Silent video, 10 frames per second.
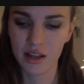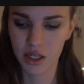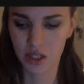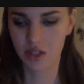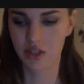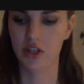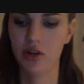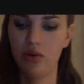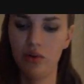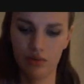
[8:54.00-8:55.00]

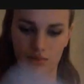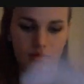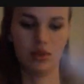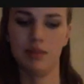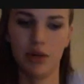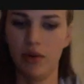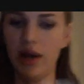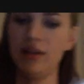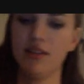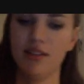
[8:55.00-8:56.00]
so, it's been a
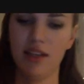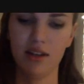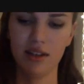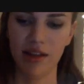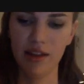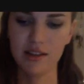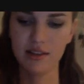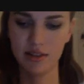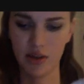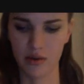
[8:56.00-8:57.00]
while since I looked at this.
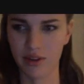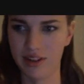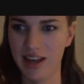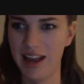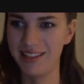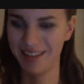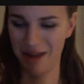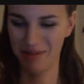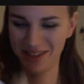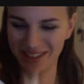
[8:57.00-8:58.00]
So, the 10
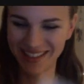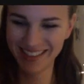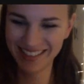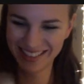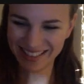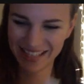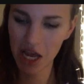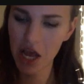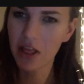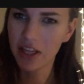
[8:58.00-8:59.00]

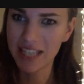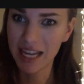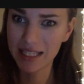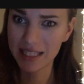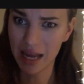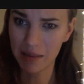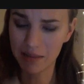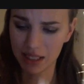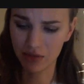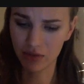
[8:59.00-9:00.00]
steps. The 10
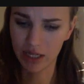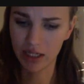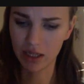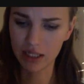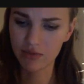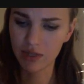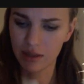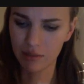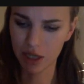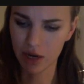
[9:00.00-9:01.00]
steps. Let's read
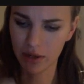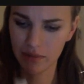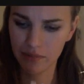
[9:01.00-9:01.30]
them, shall we?